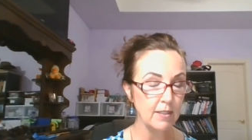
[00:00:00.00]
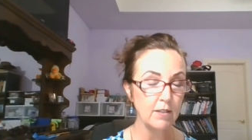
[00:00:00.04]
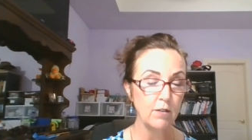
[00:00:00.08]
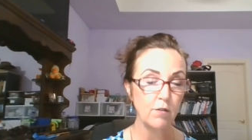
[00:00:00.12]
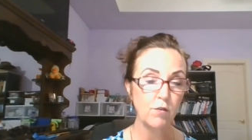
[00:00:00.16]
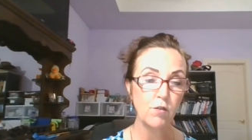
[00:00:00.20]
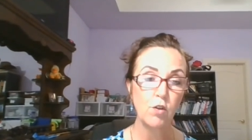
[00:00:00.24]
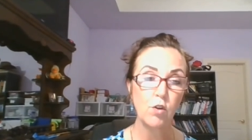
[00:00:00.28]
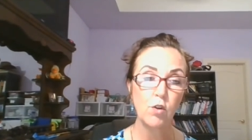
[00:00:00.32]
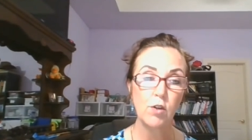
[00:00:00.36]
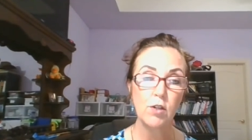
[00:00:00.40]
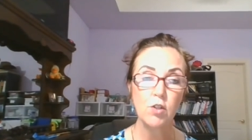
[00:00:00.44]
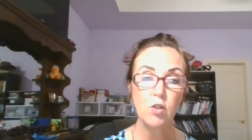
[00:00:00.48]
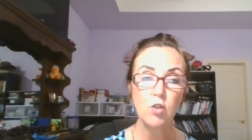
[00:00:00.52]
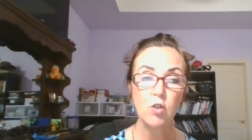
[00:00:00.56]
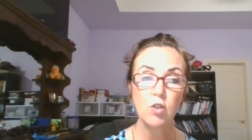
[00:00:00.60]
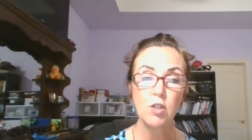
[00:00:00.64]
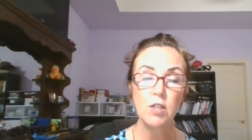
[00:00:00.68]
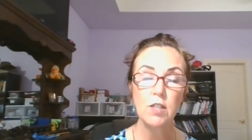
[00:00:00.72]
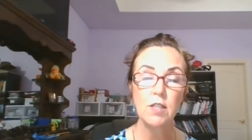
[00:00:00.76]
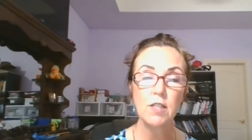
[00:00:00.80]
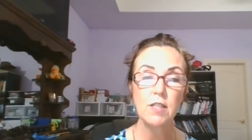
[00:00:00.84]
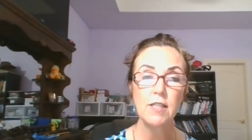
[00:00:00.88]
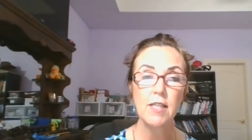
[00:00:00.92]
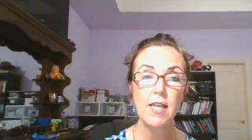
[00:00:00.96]
So if you're
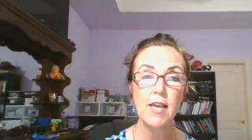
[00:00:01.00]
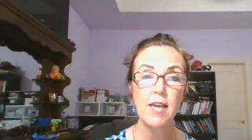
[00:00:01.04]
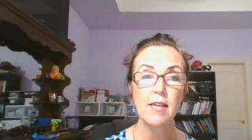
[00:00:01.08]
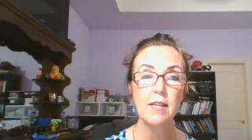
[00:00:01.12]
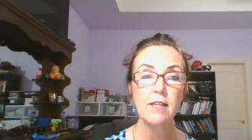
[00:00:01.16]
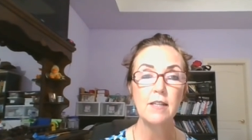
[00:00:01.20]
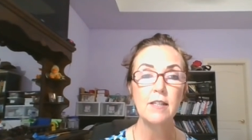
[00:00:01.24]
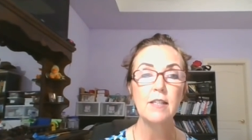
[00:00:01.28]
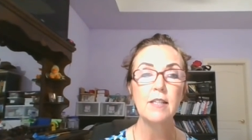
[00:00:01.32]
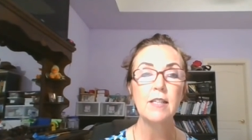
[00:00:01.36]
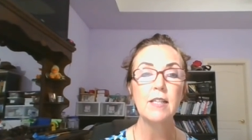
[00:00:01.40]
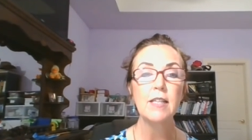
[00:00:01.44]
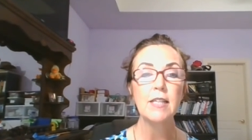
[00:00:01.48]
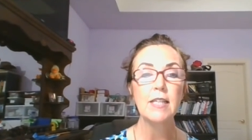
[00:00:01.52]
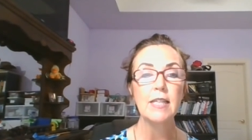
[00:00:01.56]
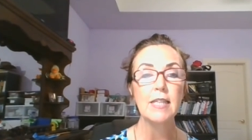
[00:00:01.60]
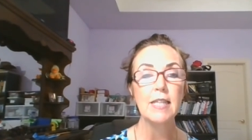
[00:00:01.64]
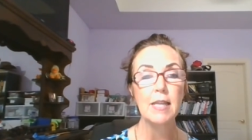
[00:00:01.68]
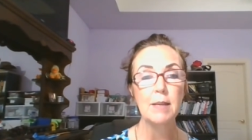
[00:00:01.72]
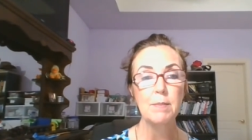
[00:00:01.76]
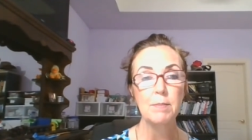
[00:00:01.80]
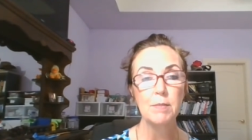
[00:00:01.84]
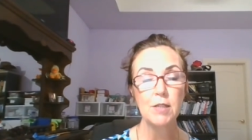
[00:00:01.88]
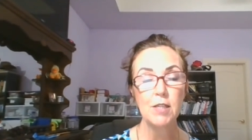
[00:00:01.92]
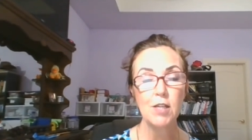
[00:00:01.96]
interested in that,
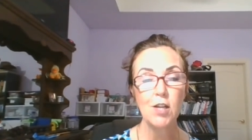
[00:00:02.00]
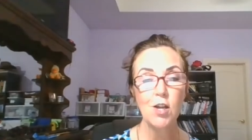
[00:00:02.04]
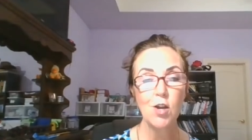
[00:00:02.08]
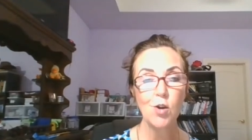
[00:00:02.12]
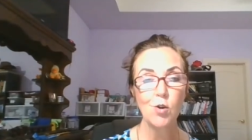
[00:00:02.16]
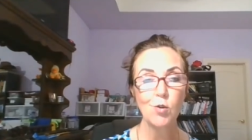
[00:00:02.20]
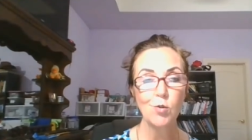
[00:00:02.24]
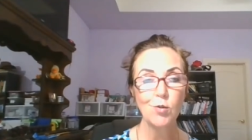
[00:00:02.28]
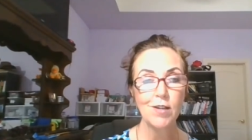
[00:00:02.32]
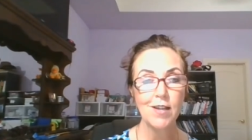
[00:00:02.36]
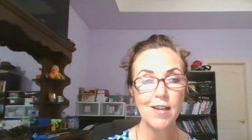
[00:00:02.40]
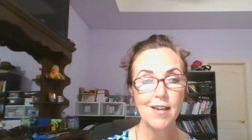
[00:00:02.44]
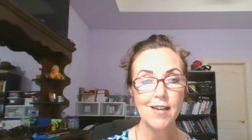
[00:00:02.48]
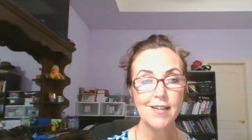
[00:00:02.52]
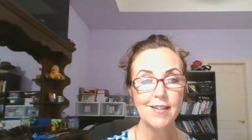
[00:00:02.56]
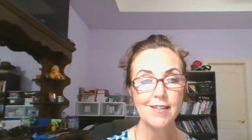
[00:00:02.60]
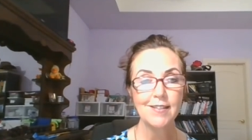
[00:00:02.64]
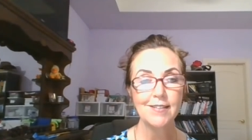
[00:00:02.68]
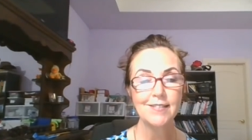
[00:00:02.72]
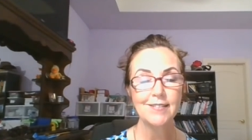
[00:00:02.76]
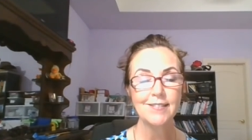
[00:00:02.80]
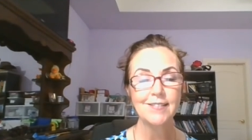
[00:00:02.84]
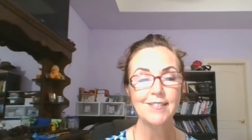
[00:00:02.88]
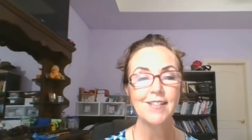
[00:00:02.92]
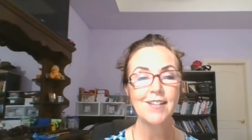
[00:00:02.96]
let me know, okay?